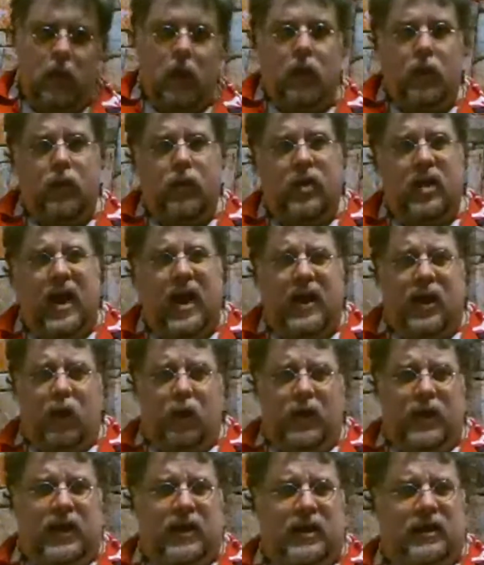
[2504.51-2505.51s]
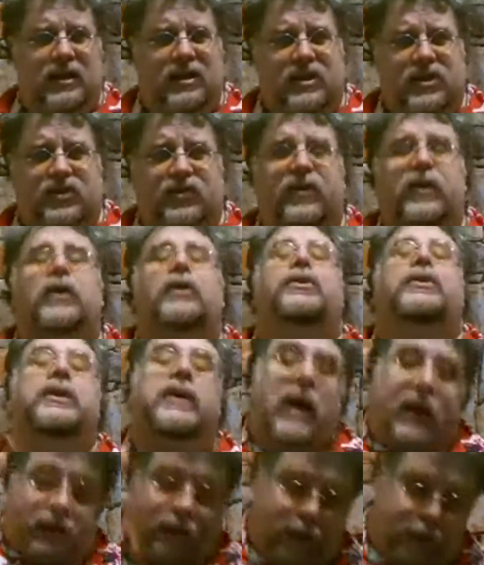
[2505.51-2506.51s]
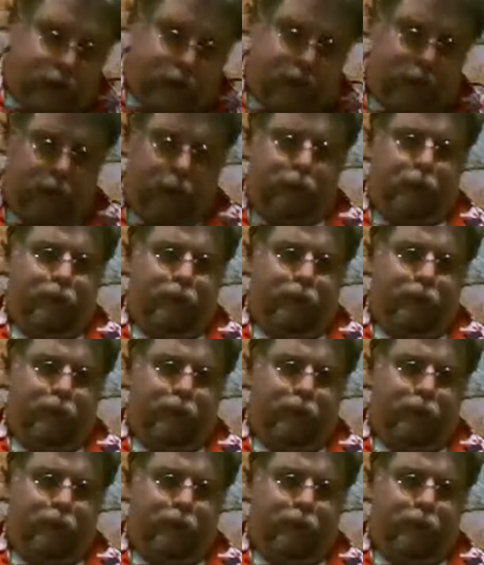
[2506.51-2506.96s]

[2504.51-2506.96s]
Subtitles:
Well, I don't need a list field. Yes, you do.